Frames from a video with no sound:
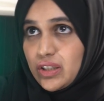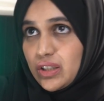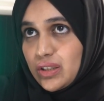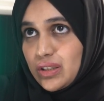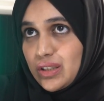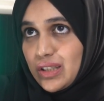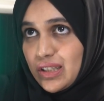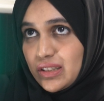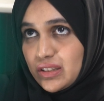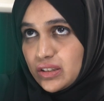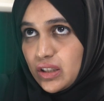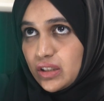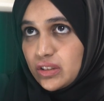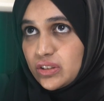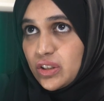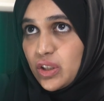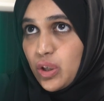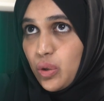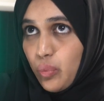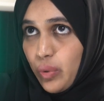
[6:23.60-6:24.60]
let's
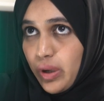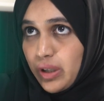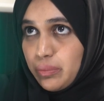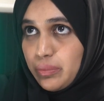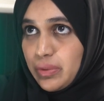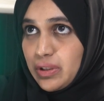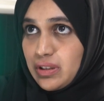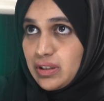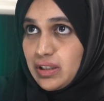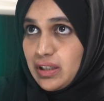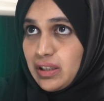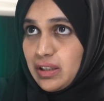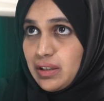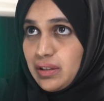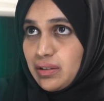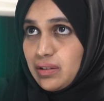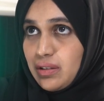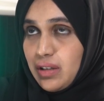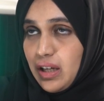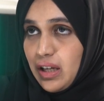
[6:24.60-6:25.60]
consider one building
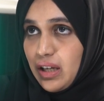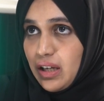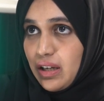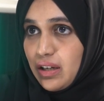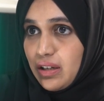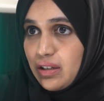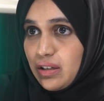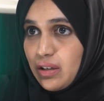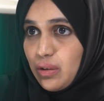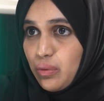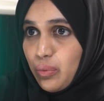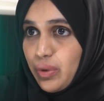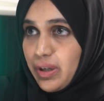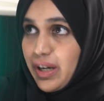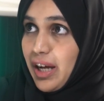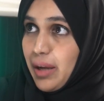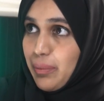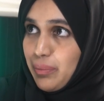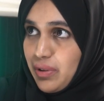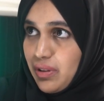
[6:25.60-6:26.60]
and what
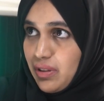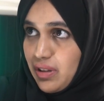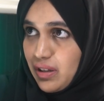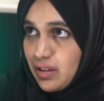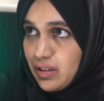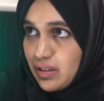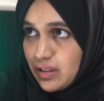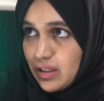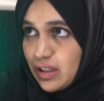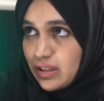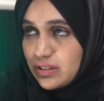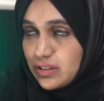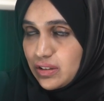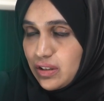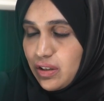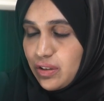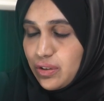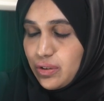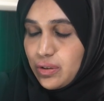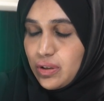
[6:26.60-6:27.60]
happened there in that
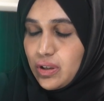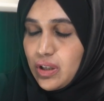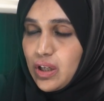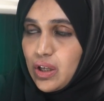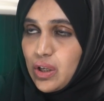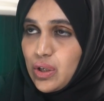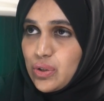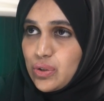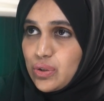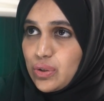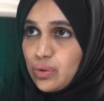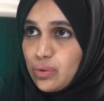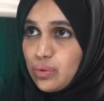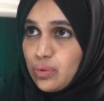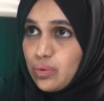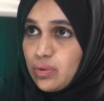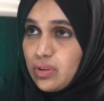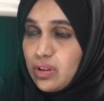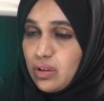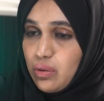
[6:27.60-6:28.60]
scenario.
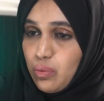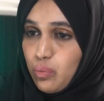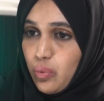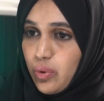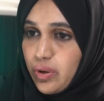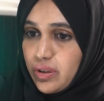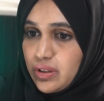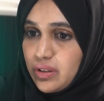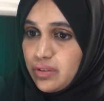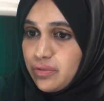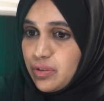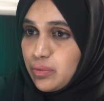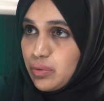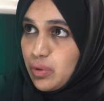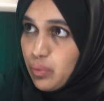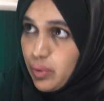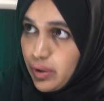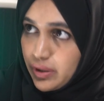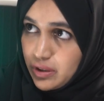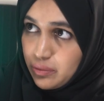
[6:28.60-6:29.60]
So the water from the
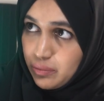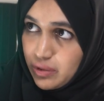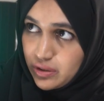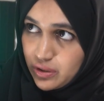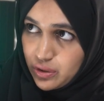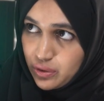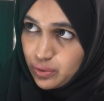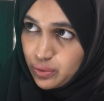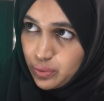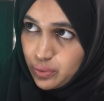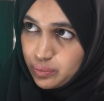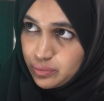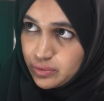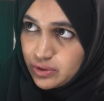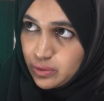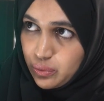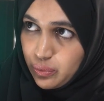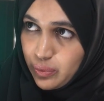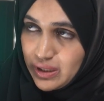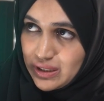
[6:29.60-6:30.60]
water meter
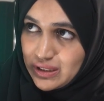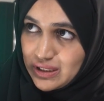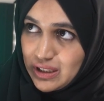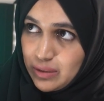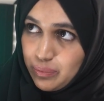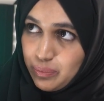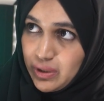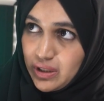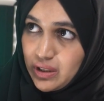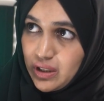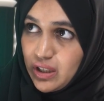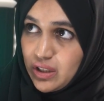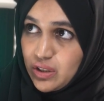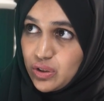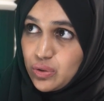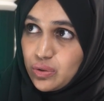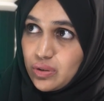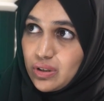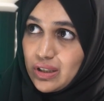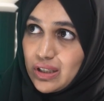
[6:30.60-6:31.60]
rooms was seeping
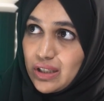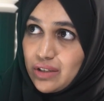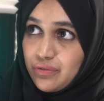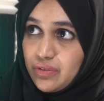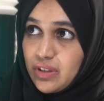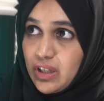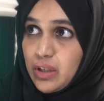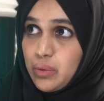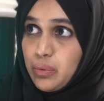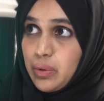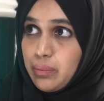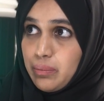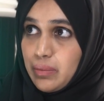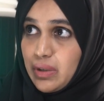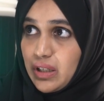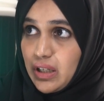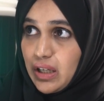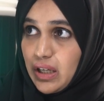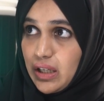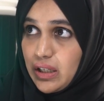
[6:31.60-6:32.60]
into the lift
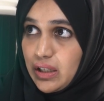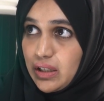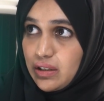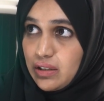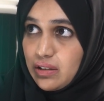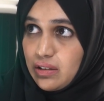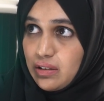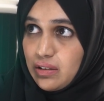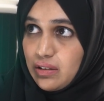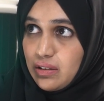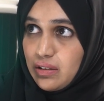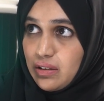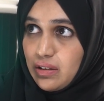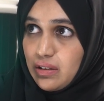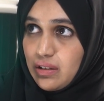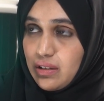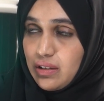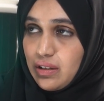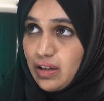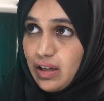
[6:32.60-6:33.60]
equipment area,
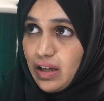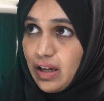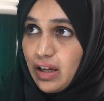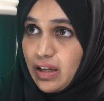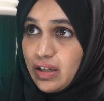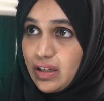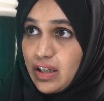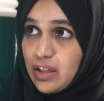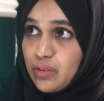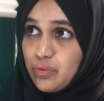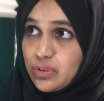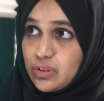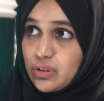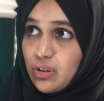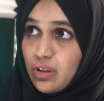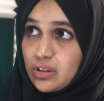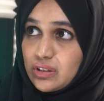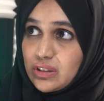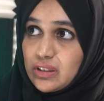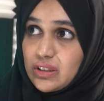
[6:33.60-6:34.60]
and it was
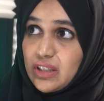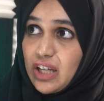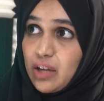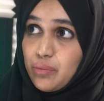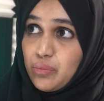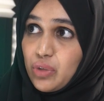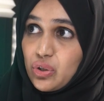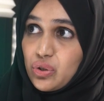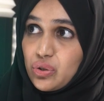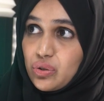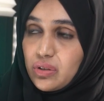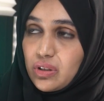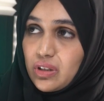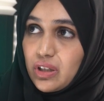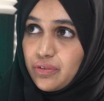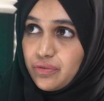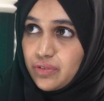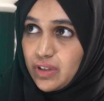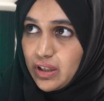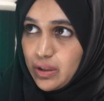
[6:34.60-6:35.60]
causing damage to the
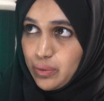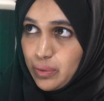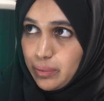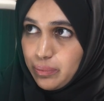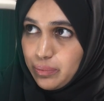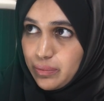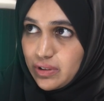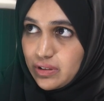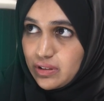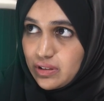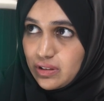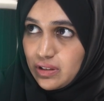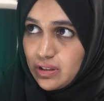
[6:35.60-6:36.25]
lift equipment.